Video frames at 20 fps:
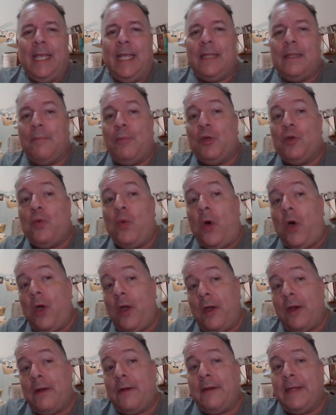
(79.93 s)
In the
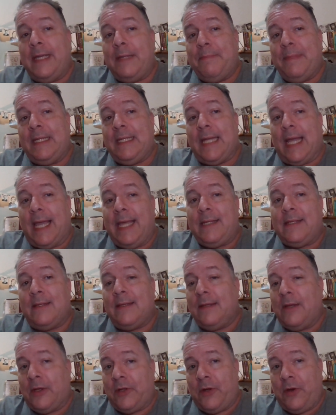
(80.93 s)
boudoir at
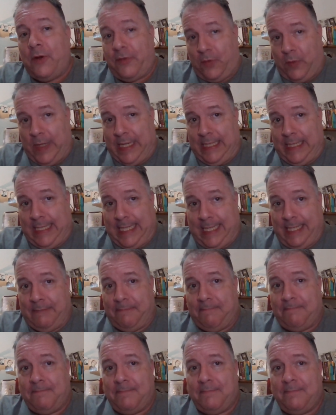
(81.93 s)
midnight on earthquake
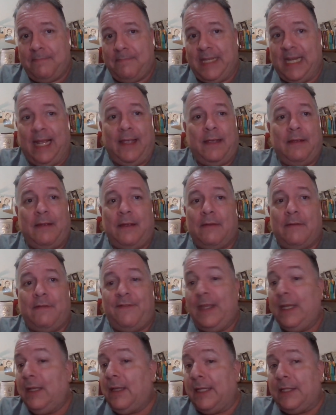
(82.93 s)
day, and I
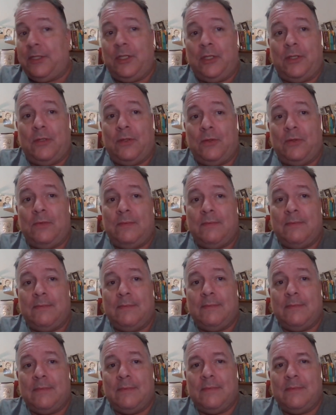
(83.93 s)
feel it too,
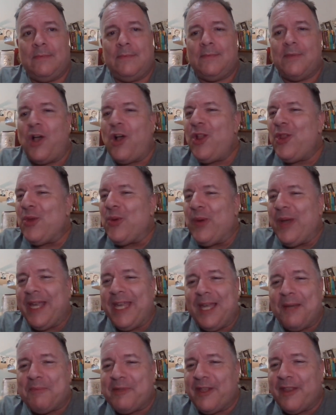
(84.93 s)
all the
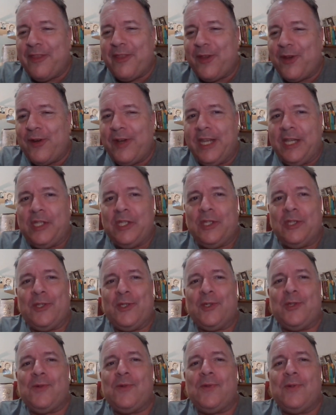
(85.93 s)
way up to
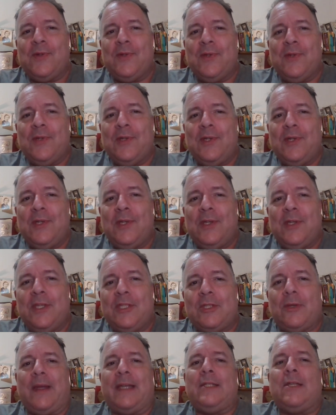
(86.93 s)
32.
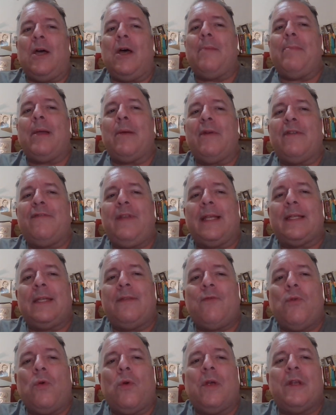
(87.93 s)
So I don my
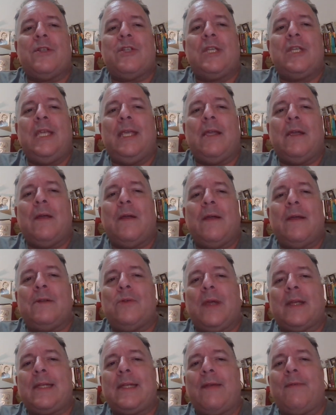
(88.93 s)
reflective orange gear
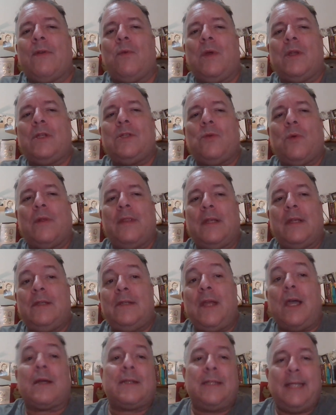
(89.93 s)
and direct everyone toward the
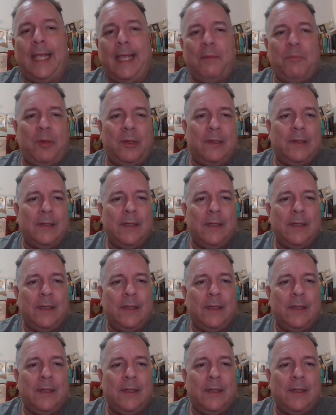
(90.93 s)
duct tape.